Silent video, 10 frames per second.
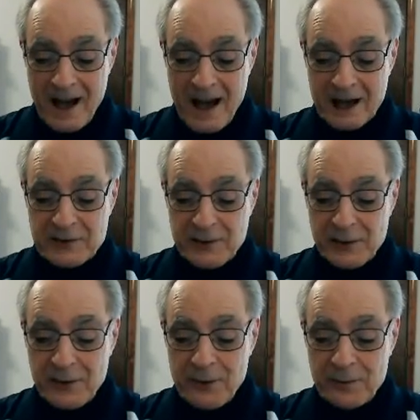
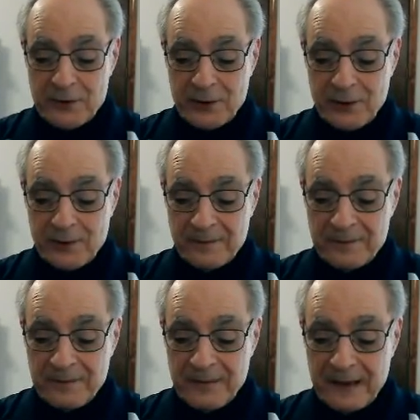Oxford Group 2.
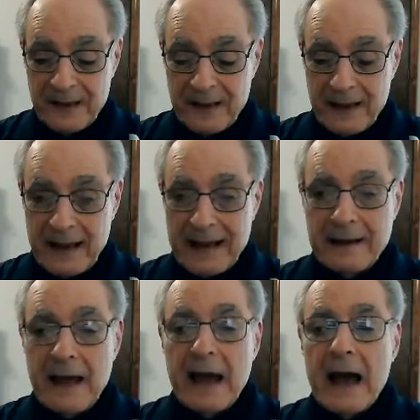And
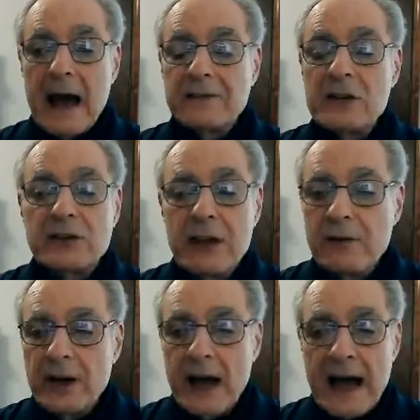I've just
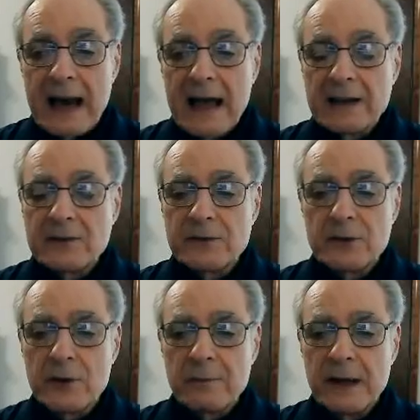given you highlights of
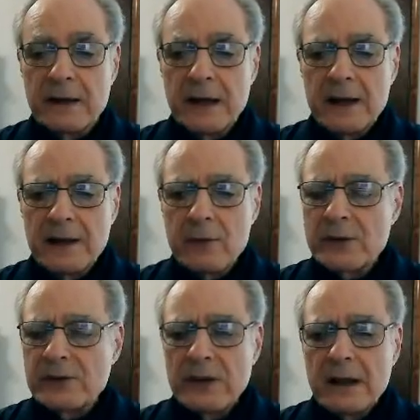certain men. There
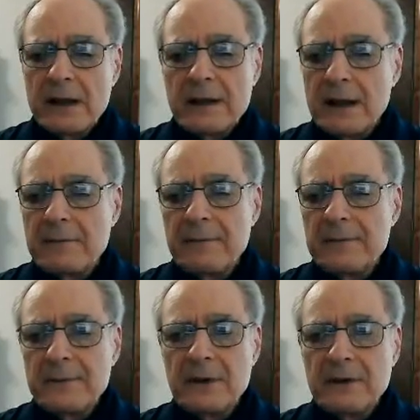was
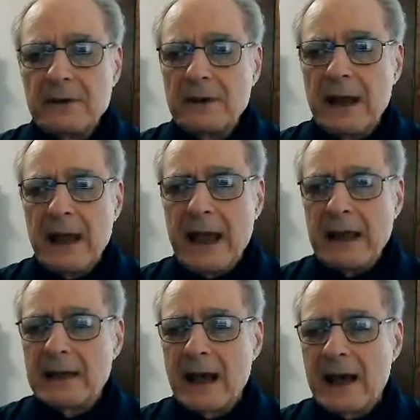
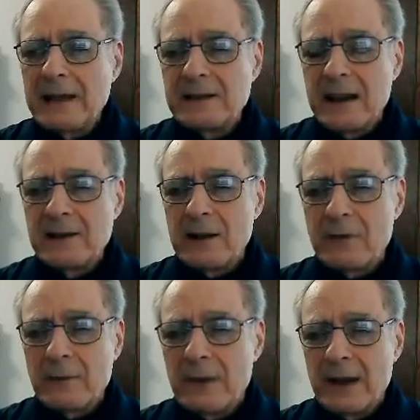8, 9, 10
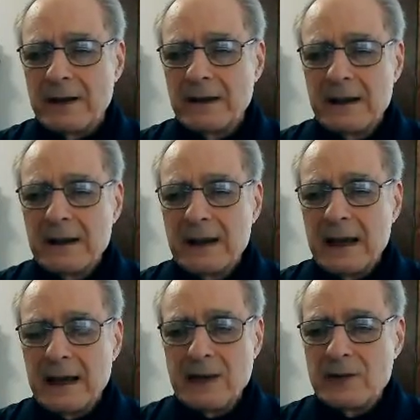different men
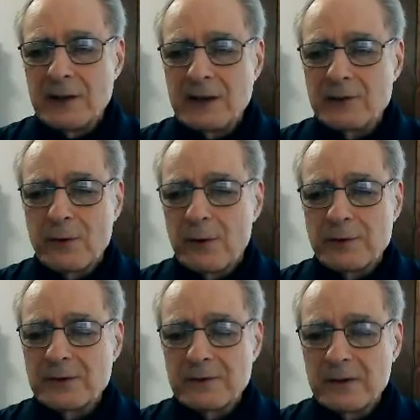in each of these
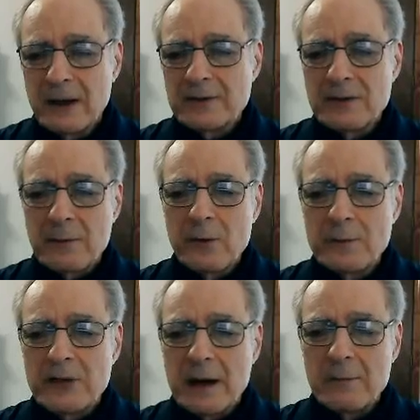groups. Some
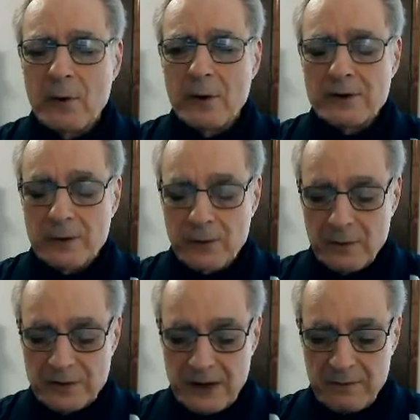groups had more, some
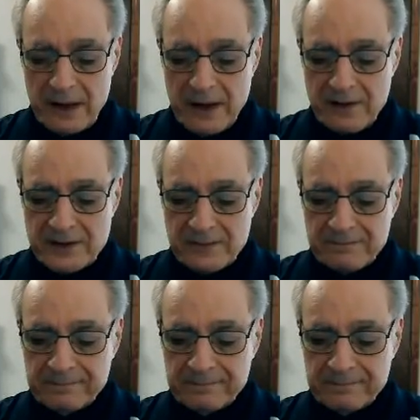groups had less.